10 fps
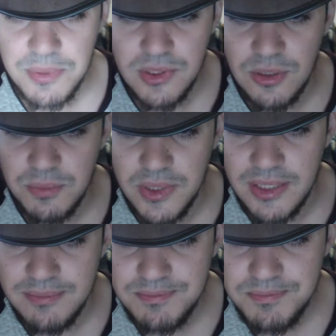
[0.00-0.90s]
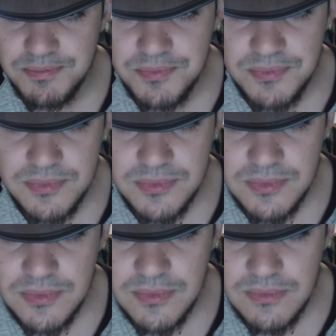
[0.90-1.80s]
a little bit.
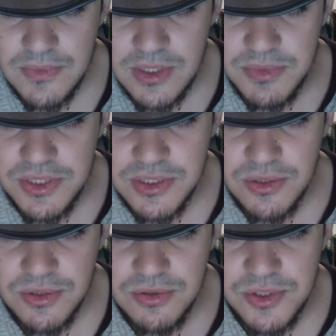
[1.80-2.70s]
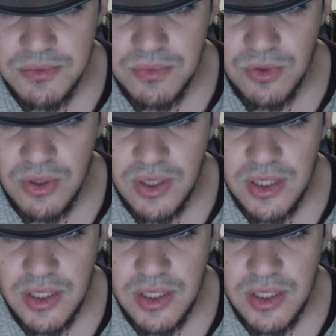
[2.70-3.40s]
Let me go through some more.